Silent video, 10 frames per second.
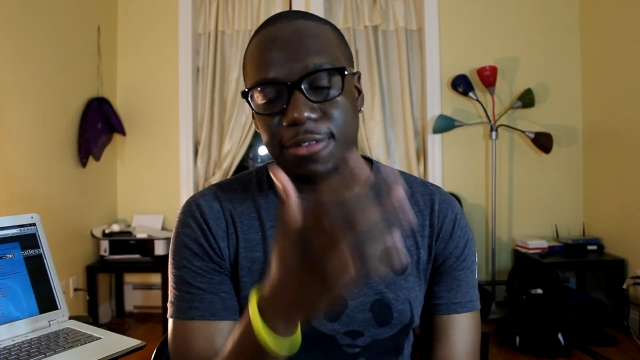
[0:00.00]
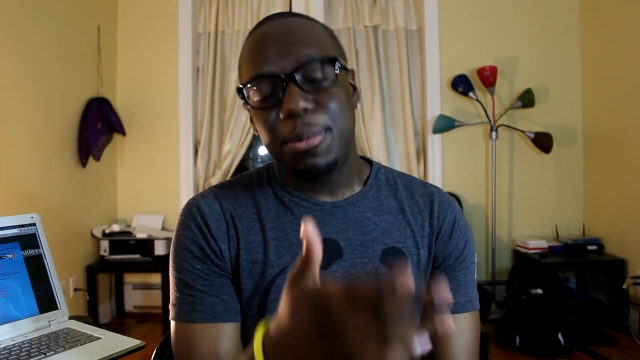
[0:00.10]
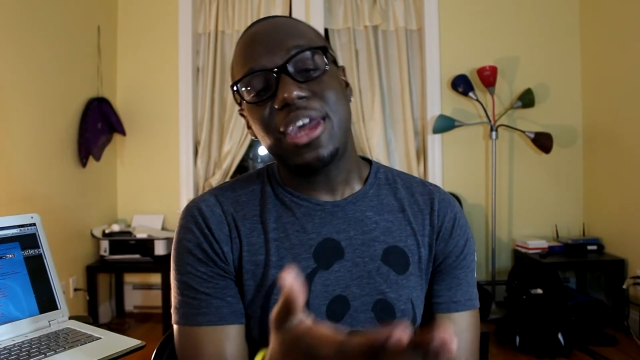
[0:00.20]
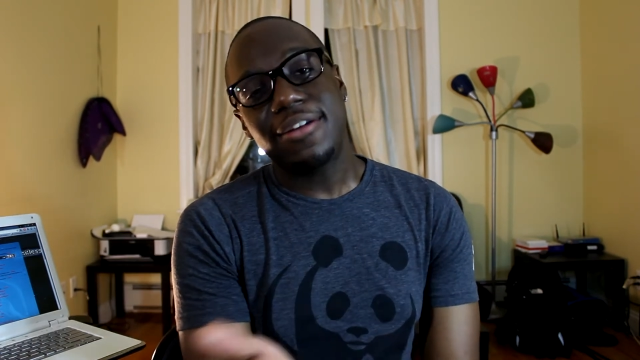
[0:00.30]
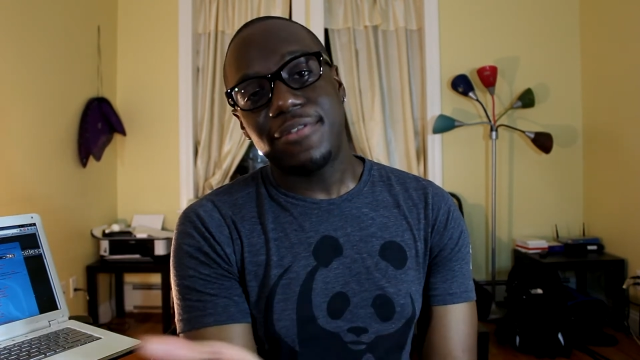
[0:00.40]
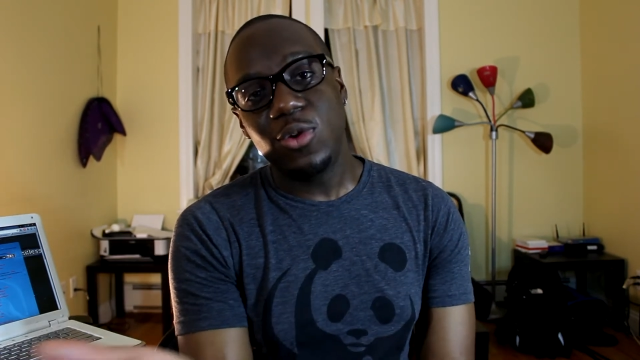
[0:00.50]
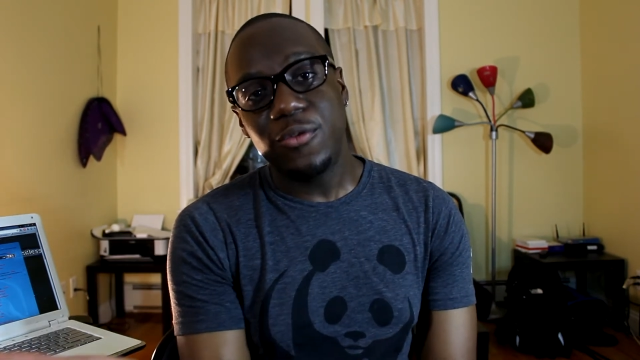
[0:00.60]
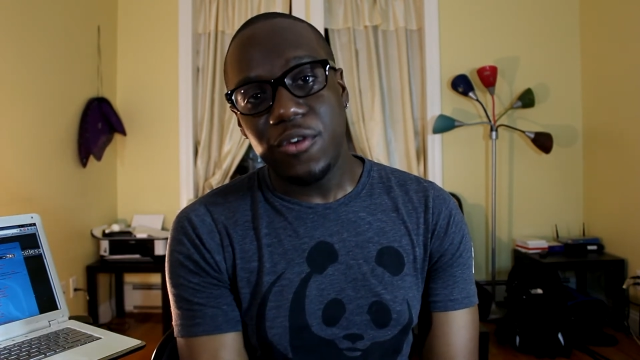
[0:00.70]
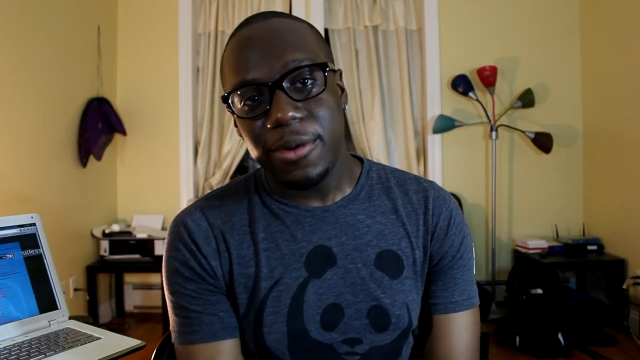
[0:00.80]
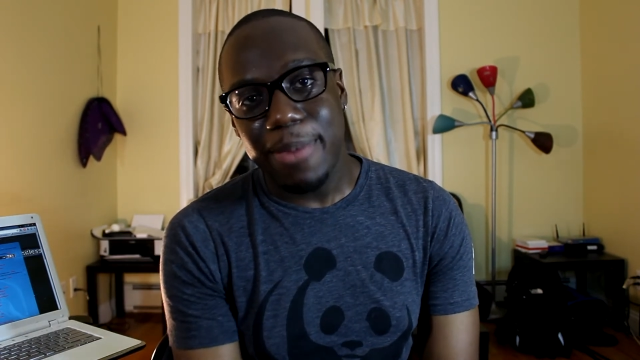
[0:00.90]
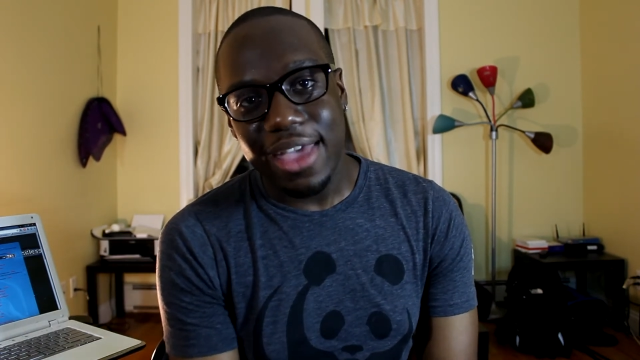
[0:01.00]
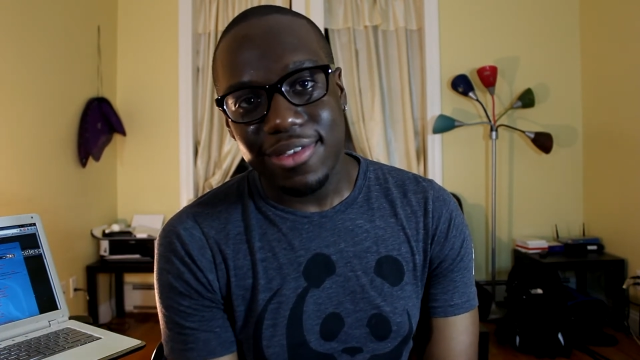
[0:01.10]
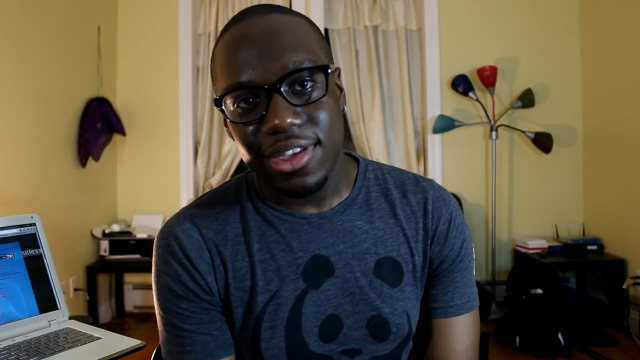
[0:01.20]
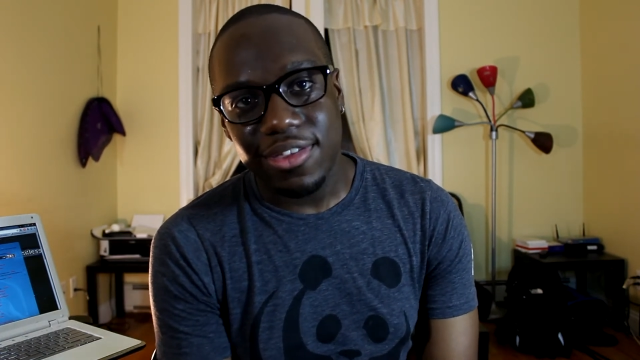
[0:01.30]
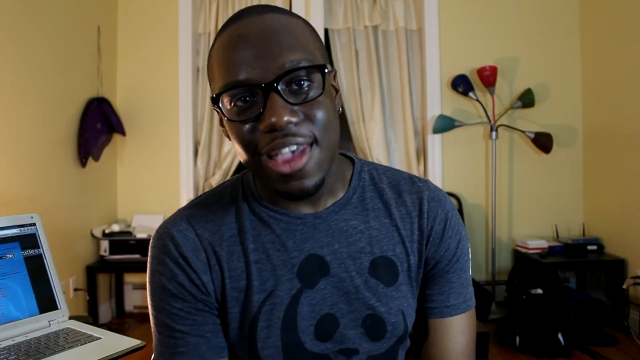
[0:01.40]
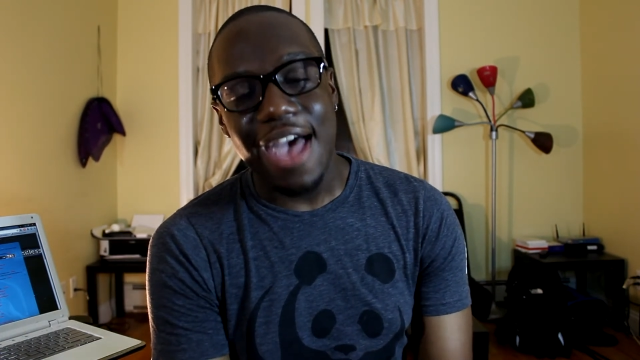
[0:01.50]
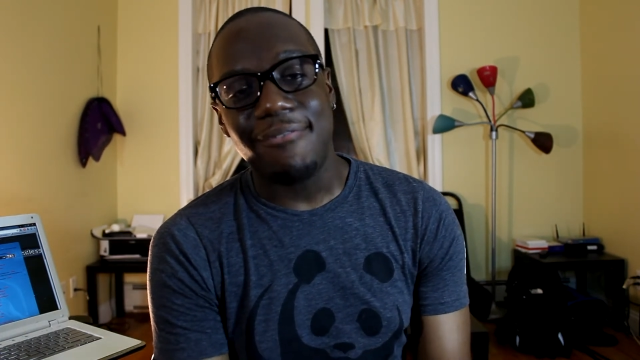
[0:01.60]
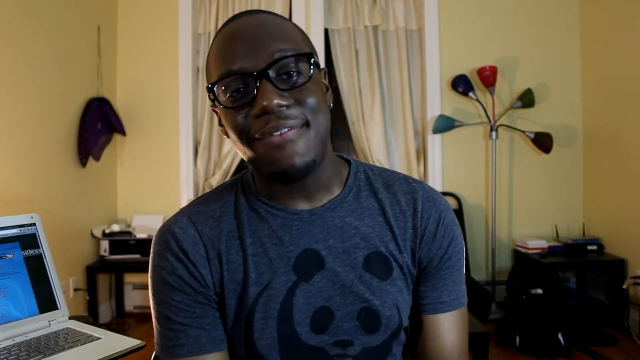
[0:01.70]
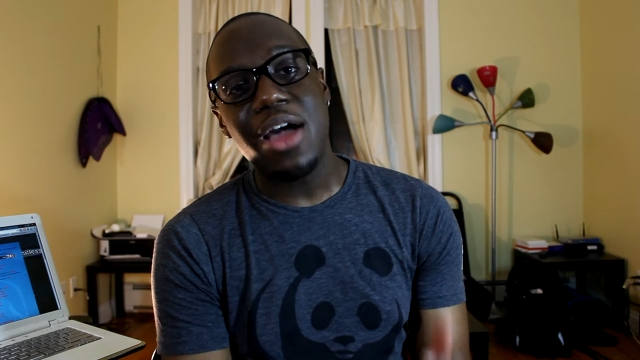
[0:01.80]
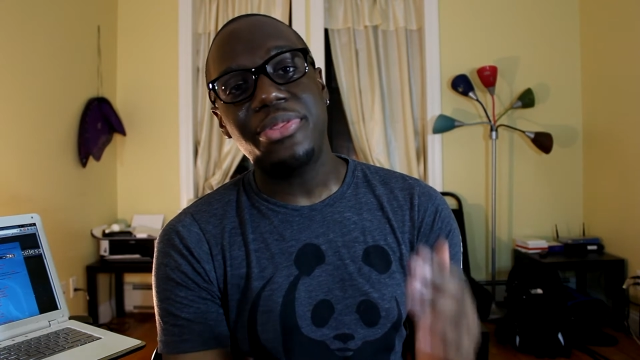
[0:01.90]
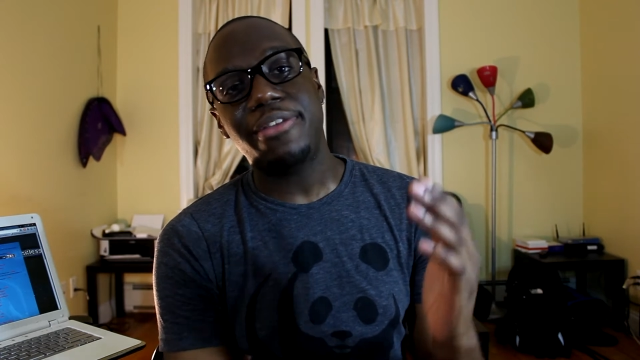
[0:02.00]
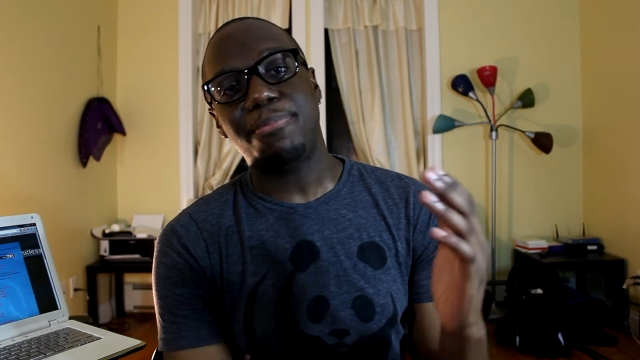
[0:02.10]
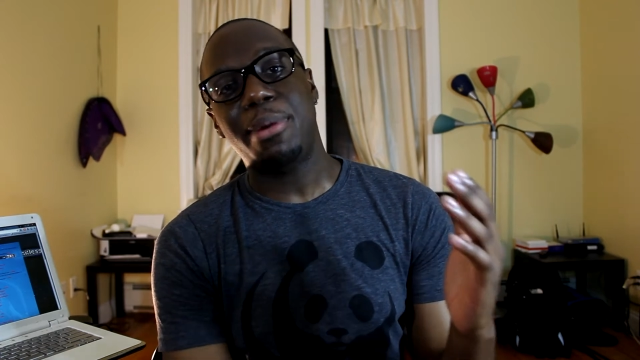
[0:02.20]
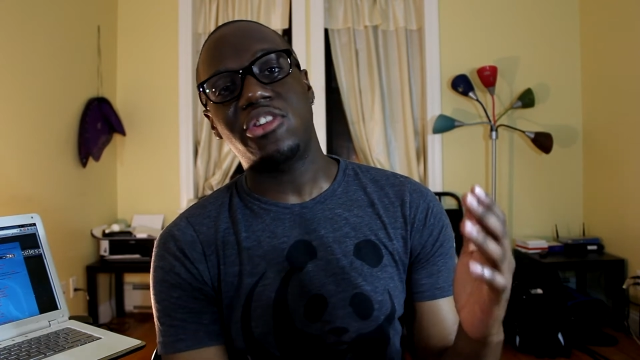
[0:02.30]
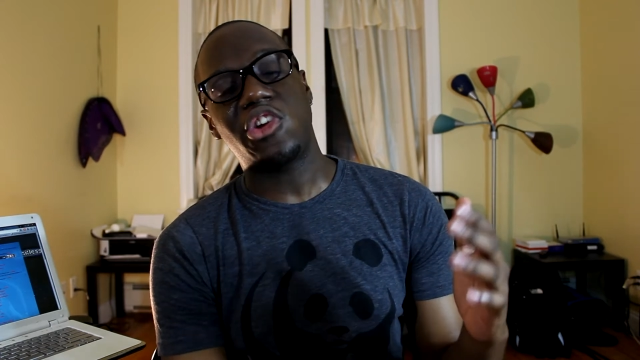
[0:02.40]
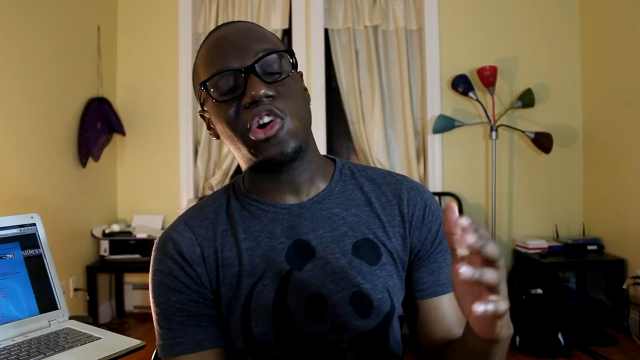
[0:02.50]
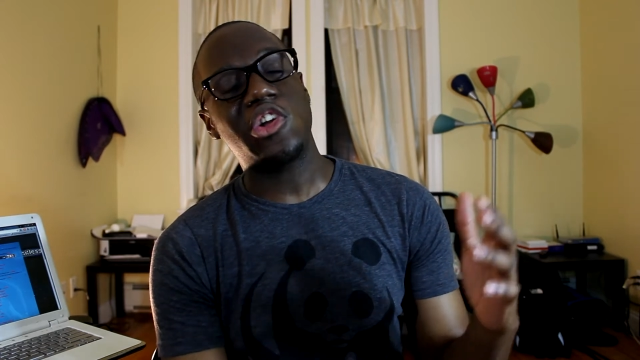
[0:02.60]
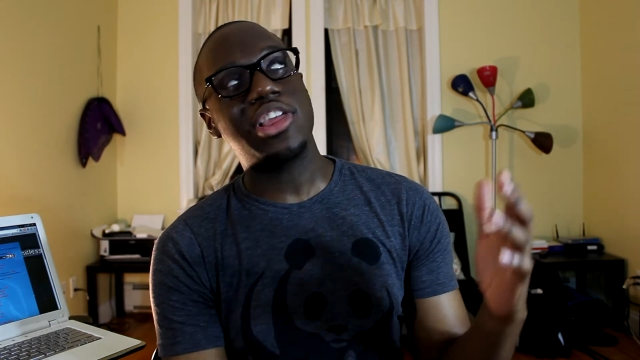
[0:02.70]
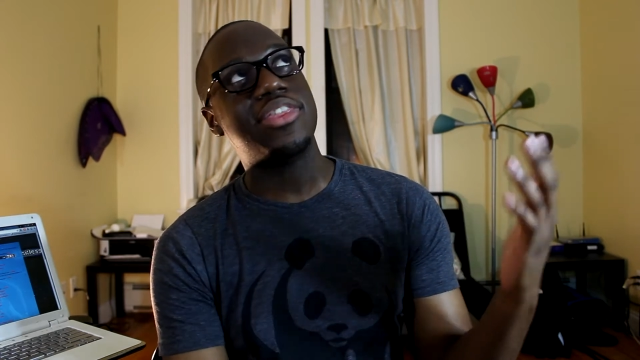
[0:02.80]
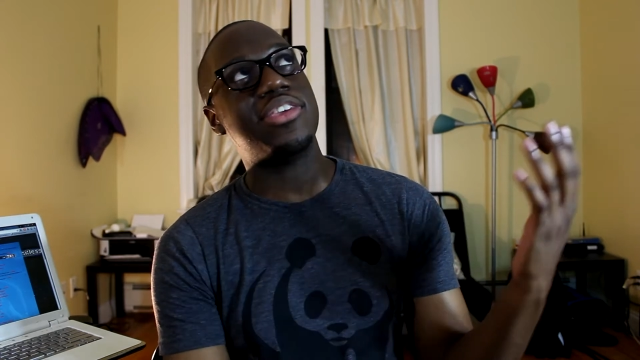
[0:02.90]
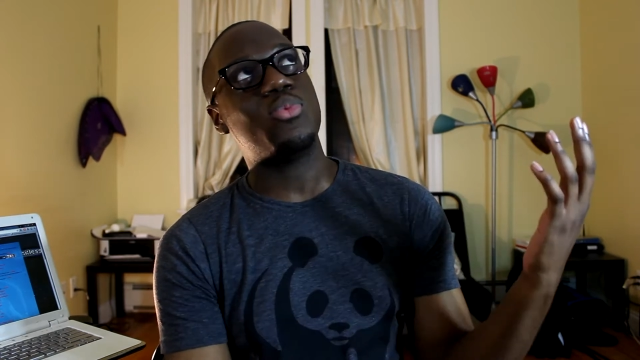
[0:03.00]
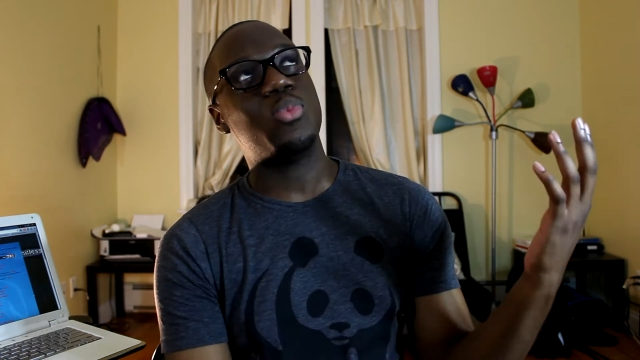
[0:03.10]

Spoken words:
Speaking of cute furry bastards, I found this picture earlier this